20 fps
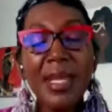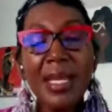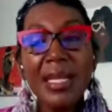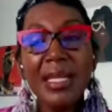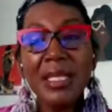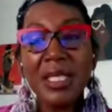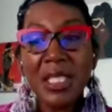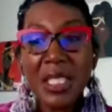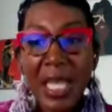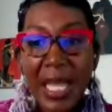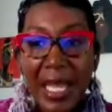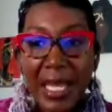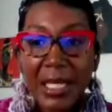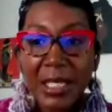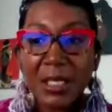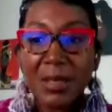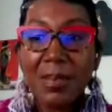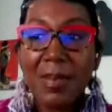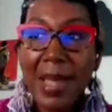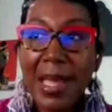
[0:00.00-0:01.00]
a
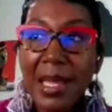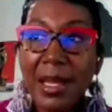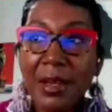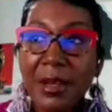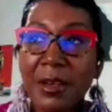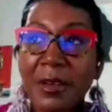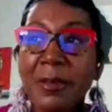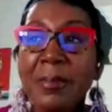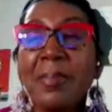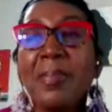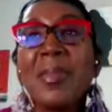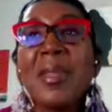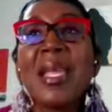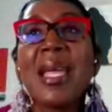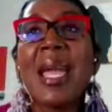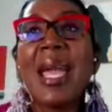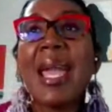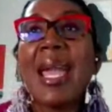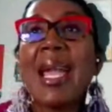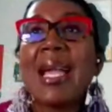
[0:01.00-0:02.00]
change maker.
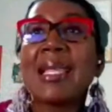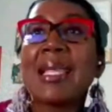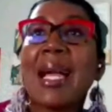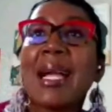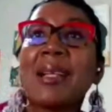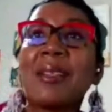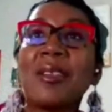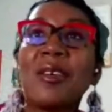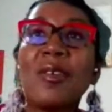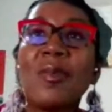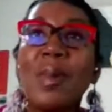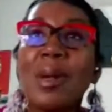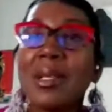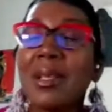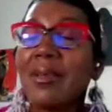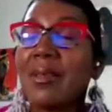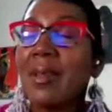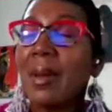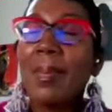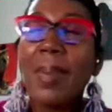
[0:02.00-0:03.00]
And I know one
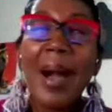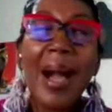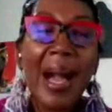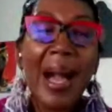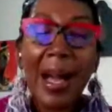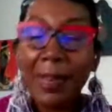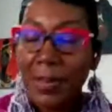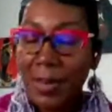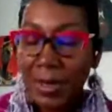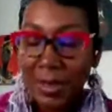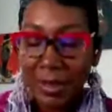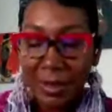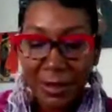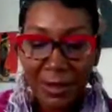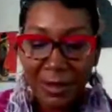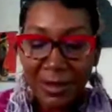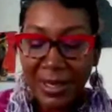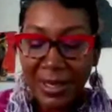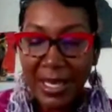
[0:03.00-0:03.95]
of the popular